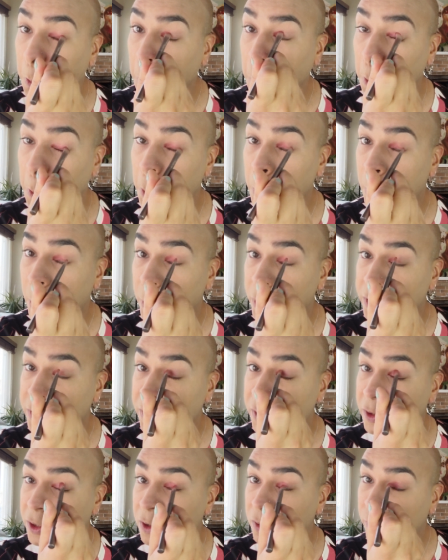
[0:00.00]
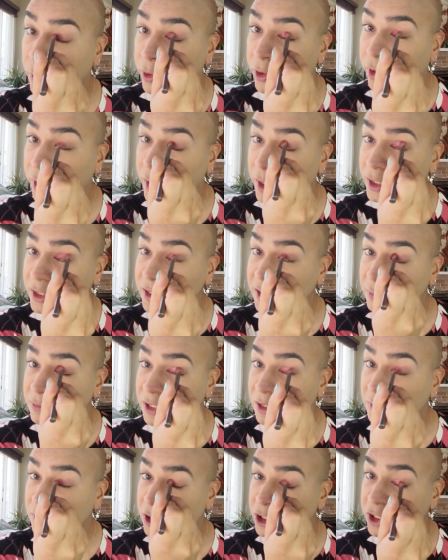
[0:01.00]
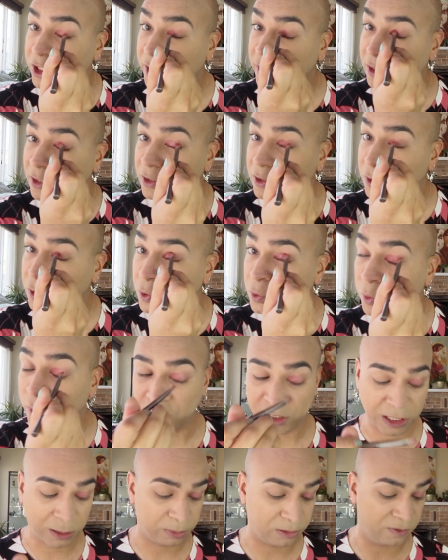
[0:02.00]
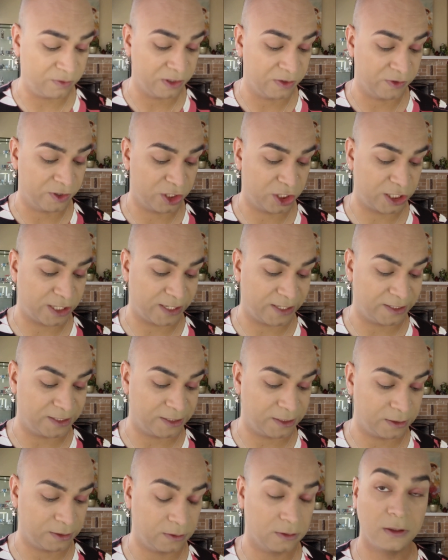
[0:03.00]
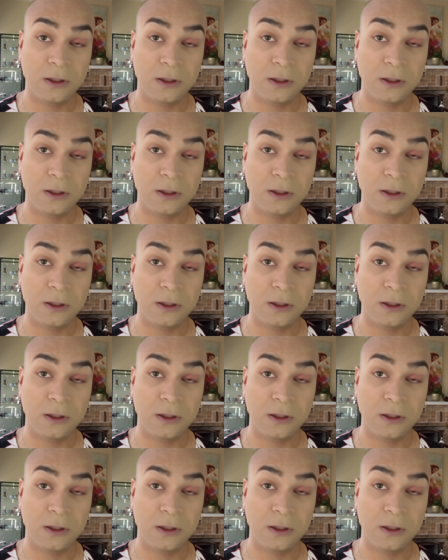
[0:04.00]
I'm just gonna go with, sometimes I try and do a couple of different shades